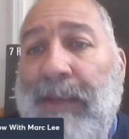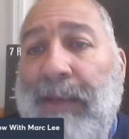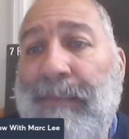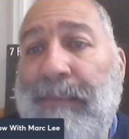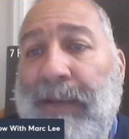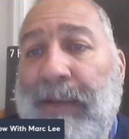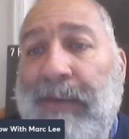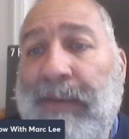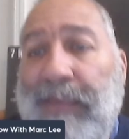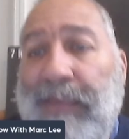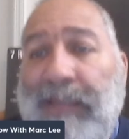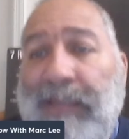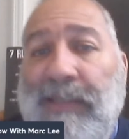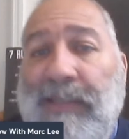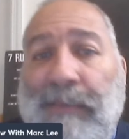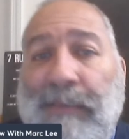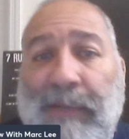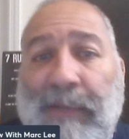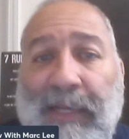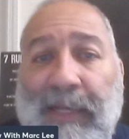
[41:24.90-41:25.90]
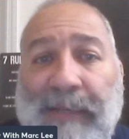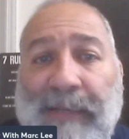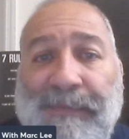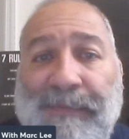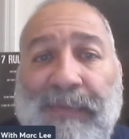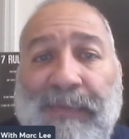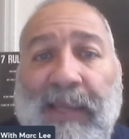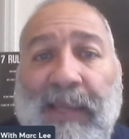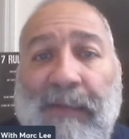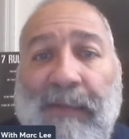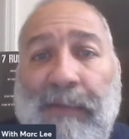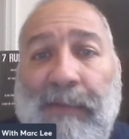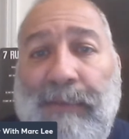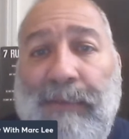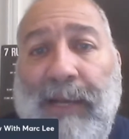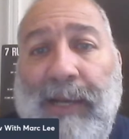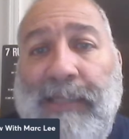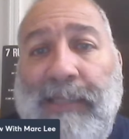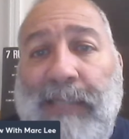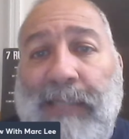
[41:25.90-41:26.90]
bigger things than money. If
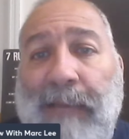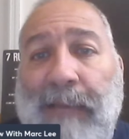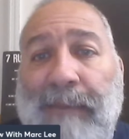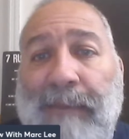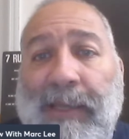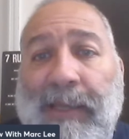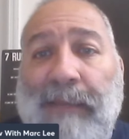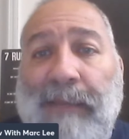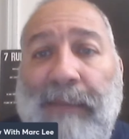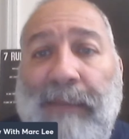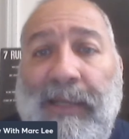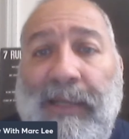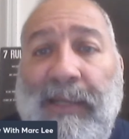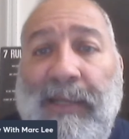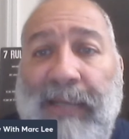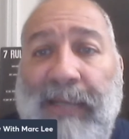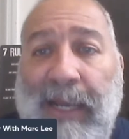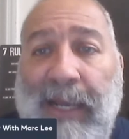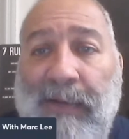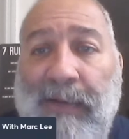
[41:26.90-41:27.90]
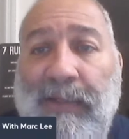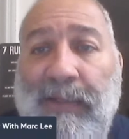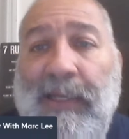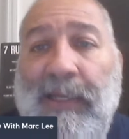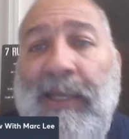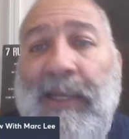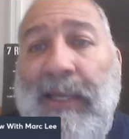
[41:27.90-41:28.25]
LeBron stopped making money now,